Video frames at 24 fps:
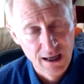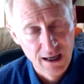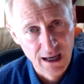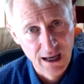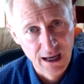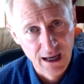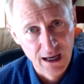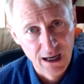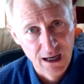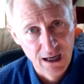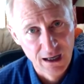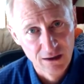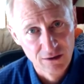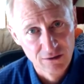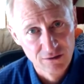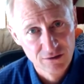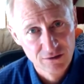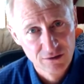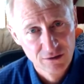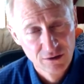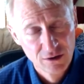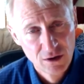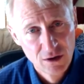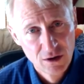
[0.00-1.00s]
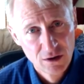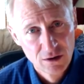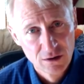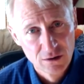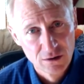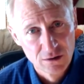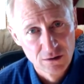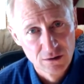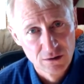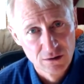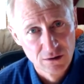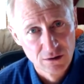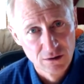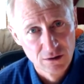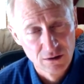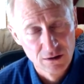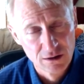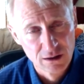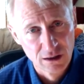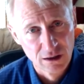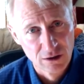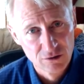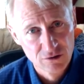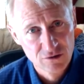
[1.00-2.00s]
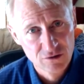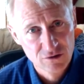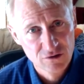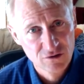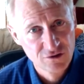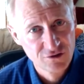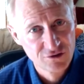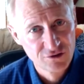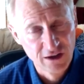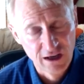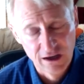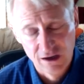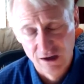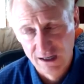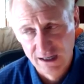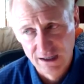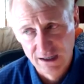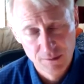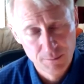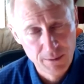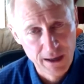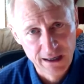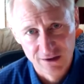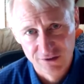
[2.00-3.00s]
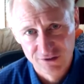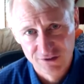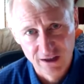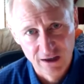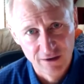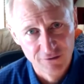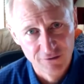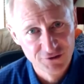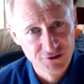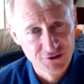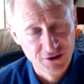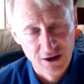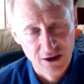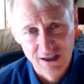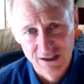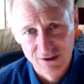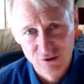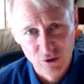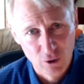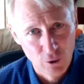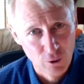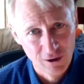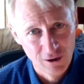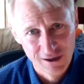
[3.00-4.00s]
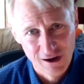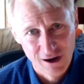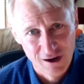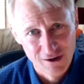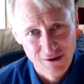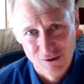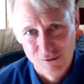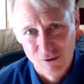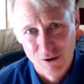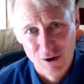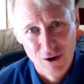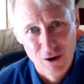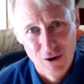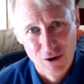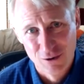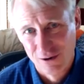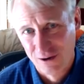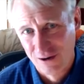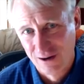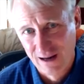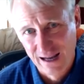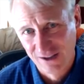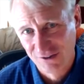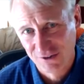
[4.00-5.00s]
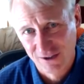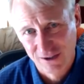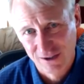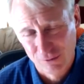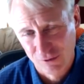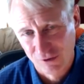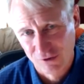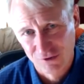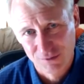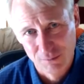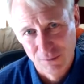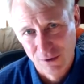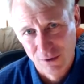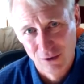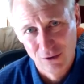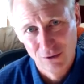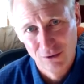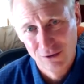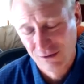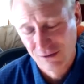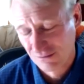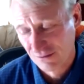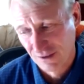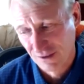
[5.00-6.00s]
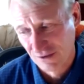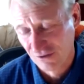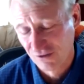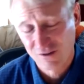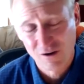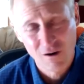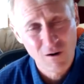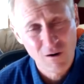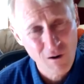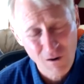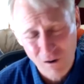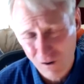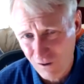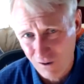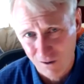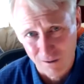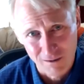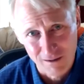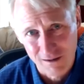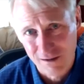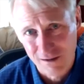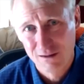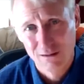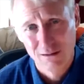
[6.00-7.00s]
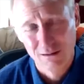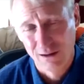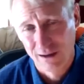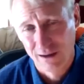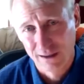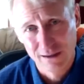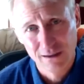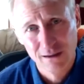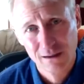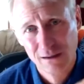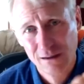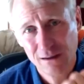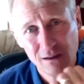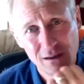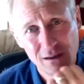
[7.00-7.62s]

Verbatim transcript: And you know, se- independent self study totally on your own in asynchronous mode is hard. Like,